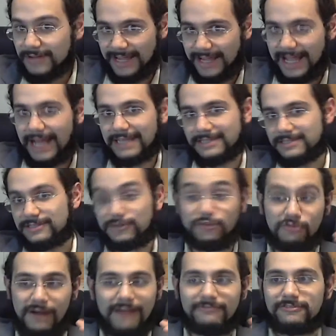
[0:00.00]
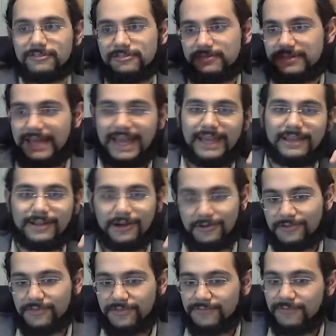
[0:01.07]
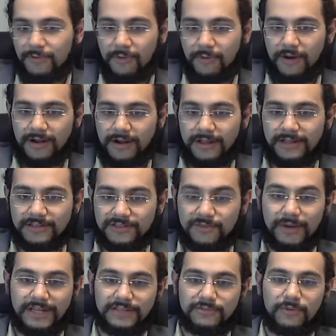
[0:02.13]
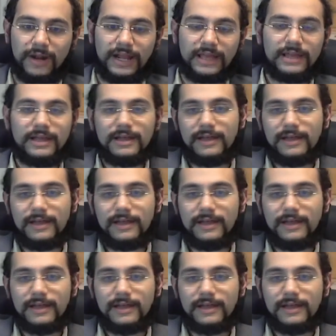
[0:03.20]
against whoever they go for in 2020.